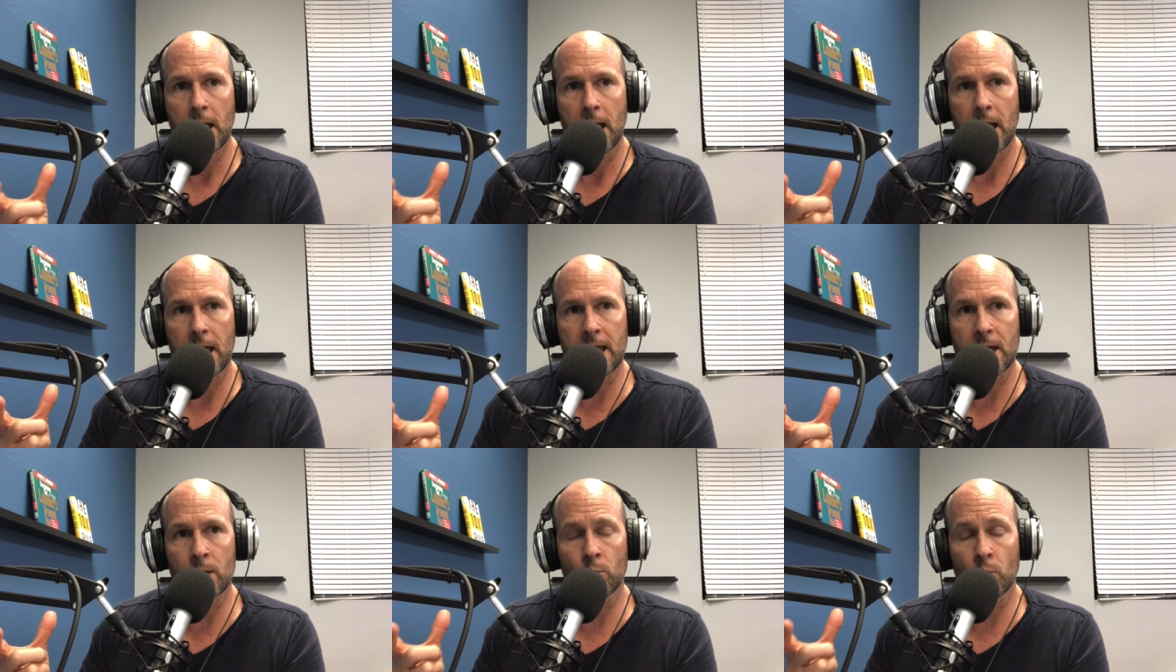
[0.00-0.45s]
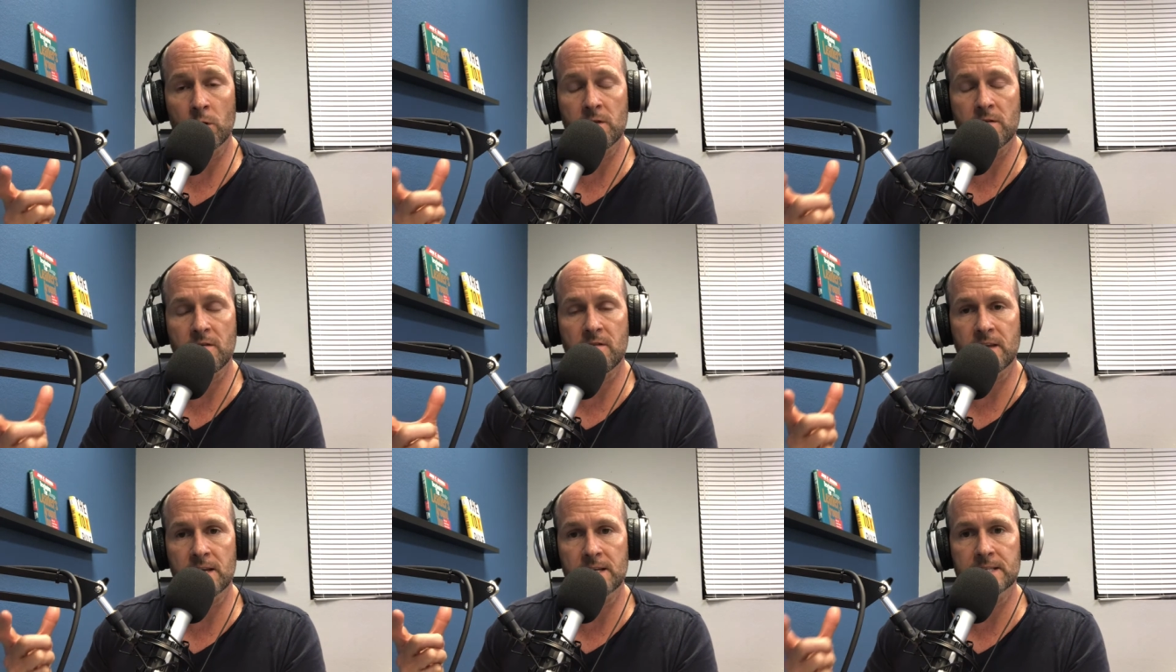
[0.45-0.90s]
And one of
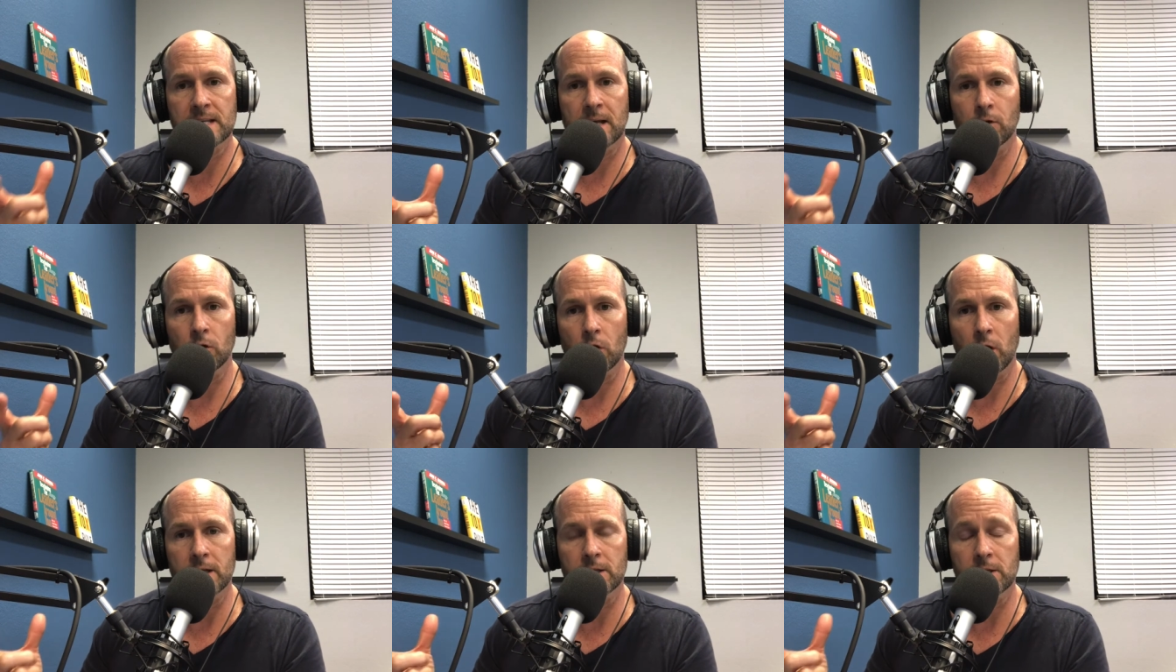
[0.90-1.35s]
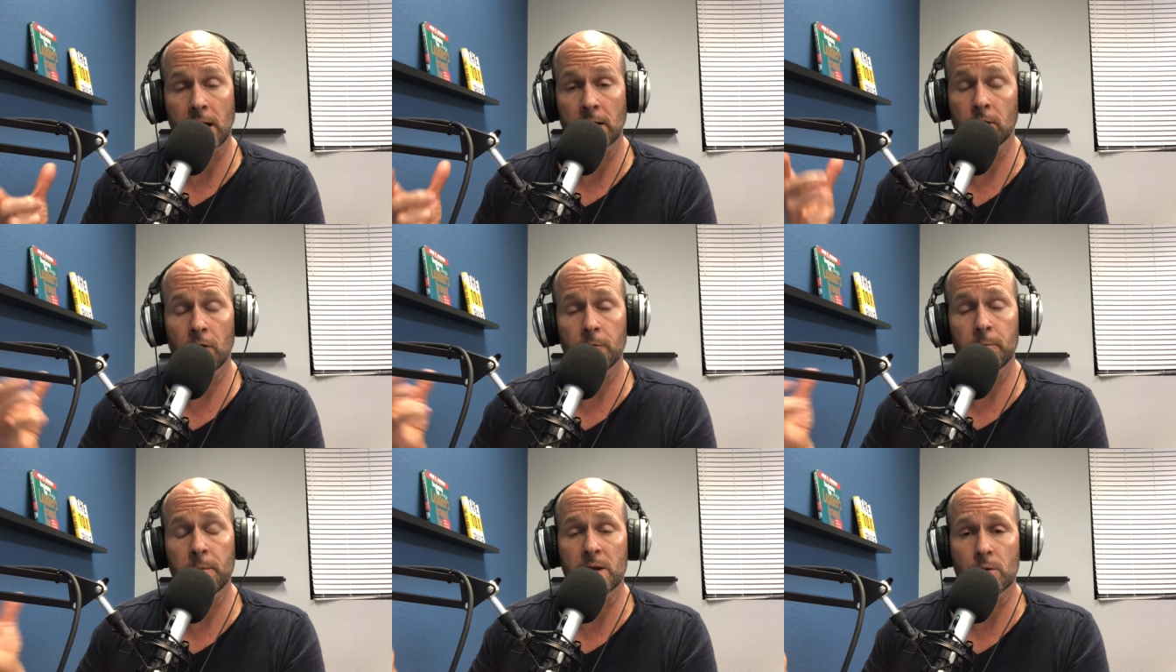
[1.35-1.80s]
the things I
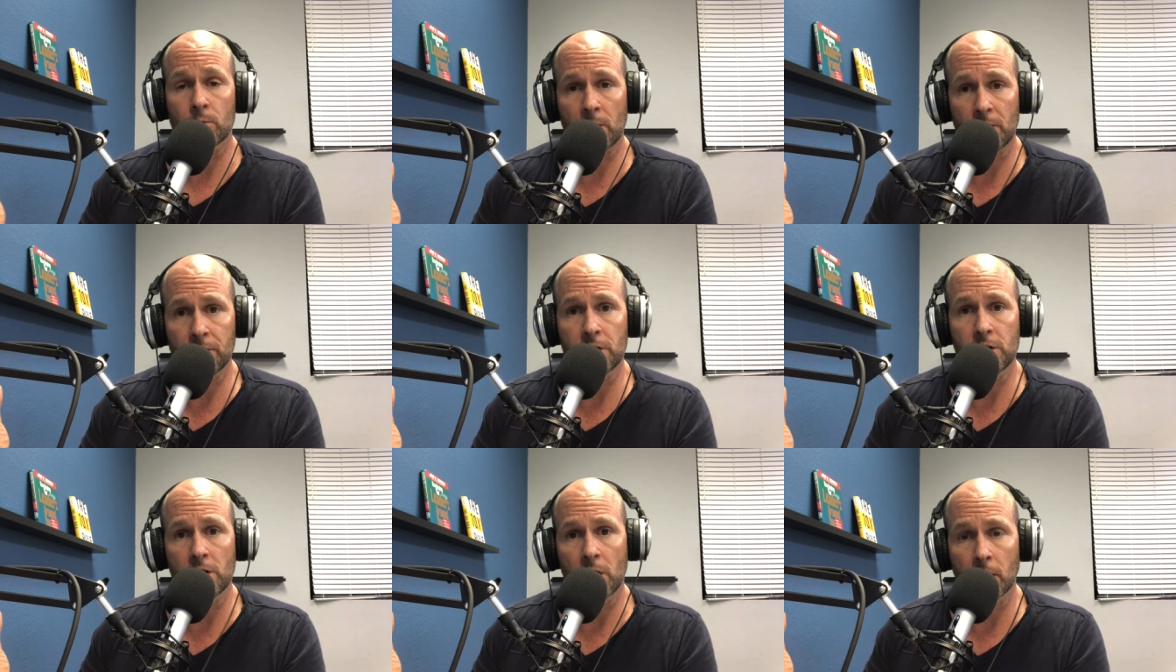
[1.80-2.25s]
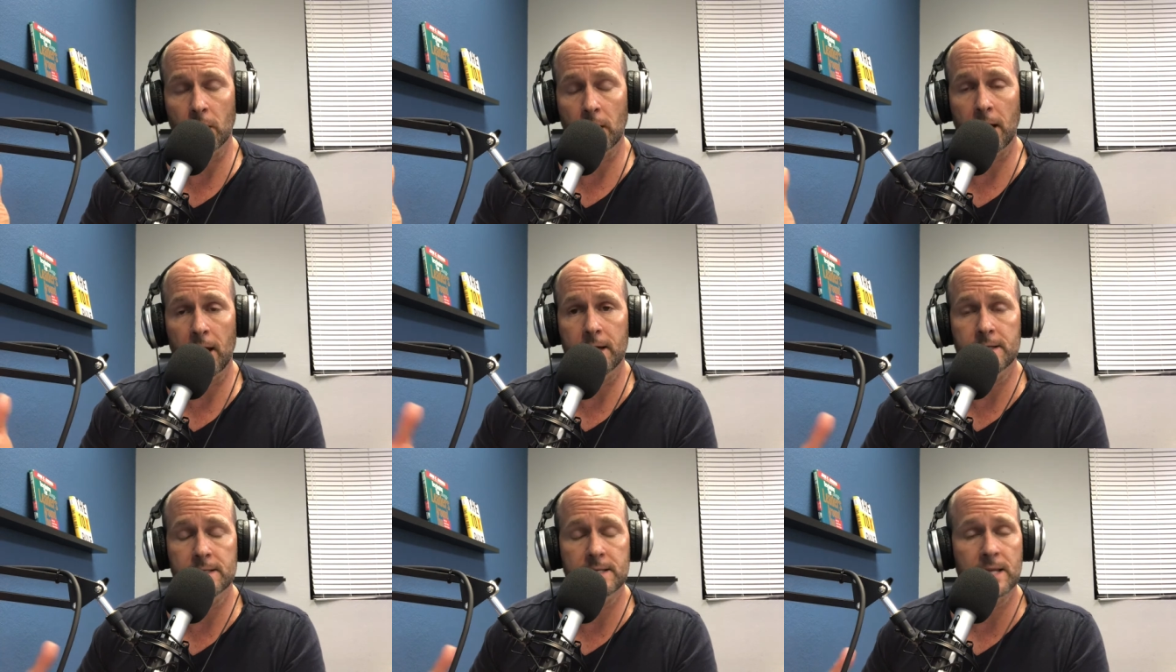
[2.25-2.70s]
love being around the young
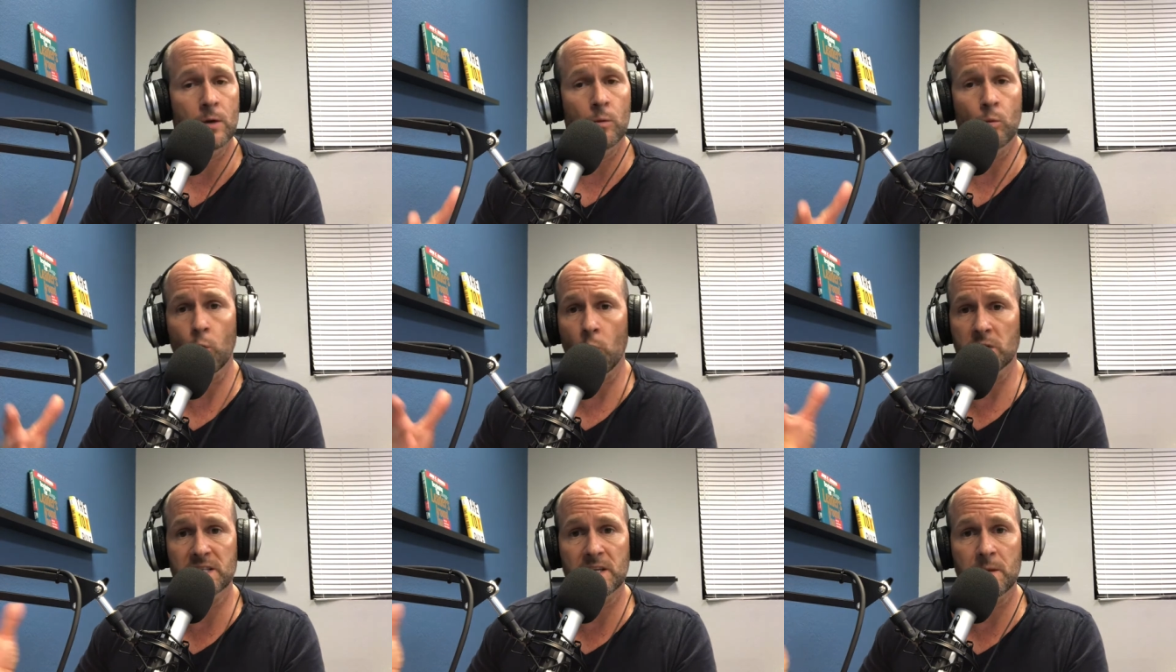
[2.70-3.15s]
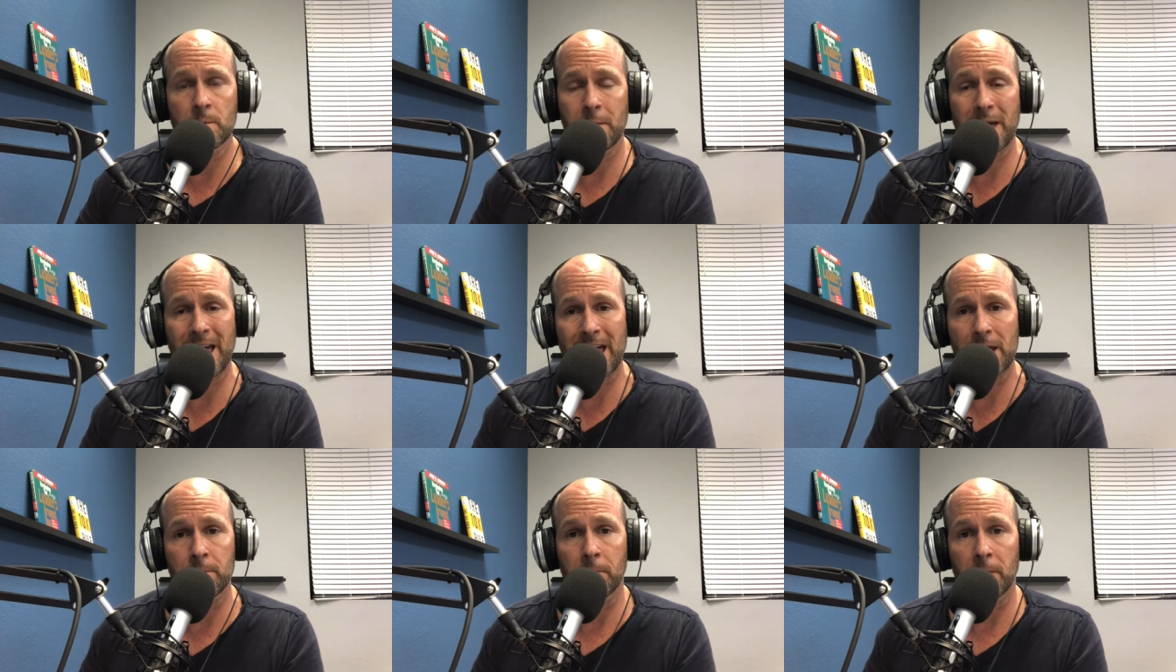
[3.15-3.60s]
guys. It wasn't
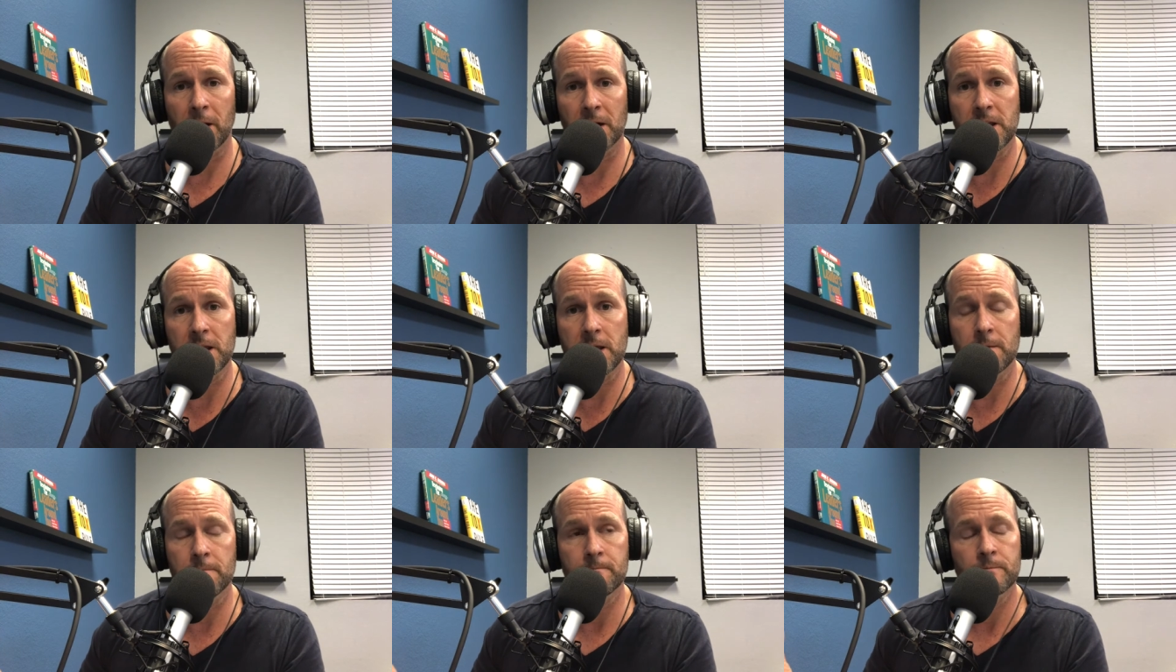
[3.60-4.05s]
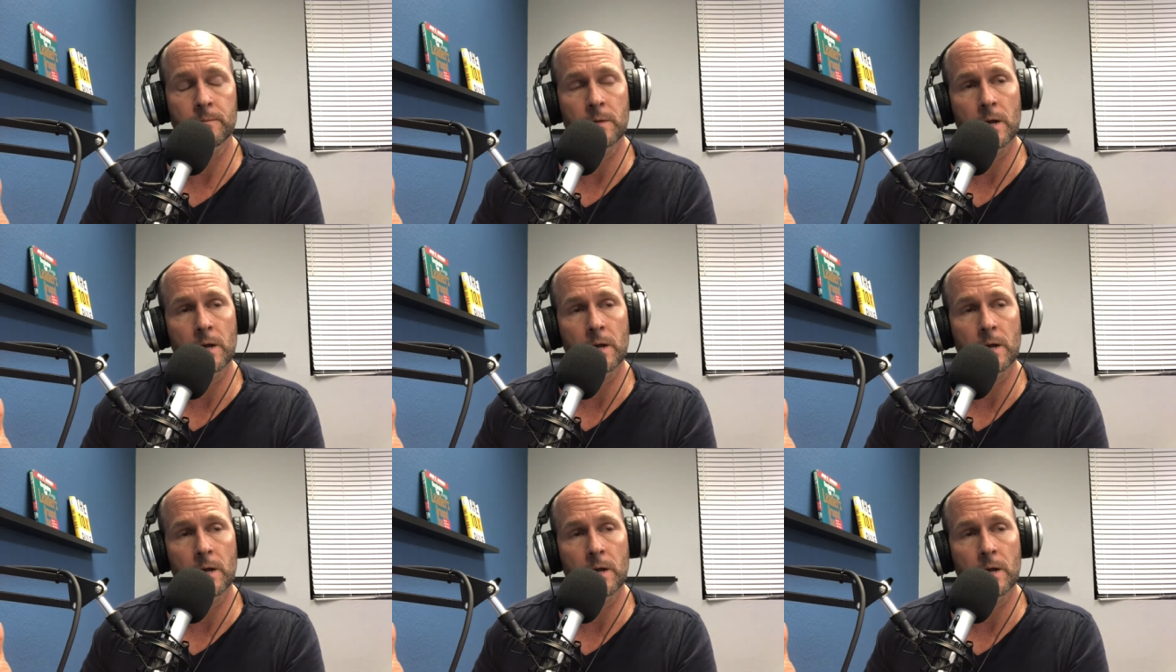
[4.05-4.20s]
bad money.